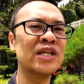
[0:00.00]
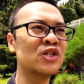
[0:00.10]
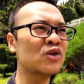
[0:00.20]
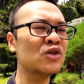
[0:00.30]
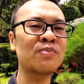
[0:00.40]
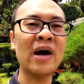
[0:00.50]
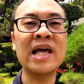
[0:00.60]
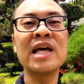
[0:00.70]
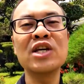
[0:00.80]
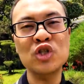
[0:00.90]
used by
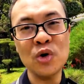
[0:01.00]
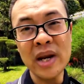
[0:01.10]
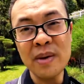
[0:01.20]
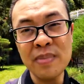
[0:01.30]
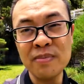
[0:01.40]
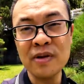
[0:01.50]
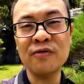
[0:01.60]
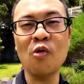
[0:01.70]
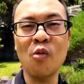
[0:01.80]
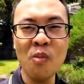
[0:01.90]
so many people
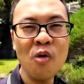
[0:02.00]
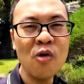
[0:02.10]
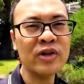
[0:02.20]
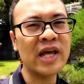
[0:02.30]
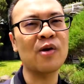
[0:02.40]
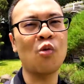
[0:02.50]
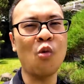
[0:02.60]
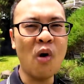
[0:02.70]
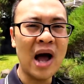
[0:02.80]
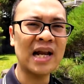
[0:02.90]
for more than
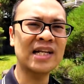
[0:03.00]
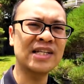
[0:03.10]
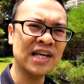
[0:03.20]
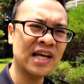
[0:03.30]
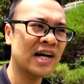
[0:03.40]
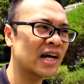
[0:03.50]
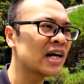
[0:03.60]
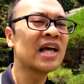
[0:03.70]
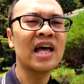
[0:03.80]
1 year,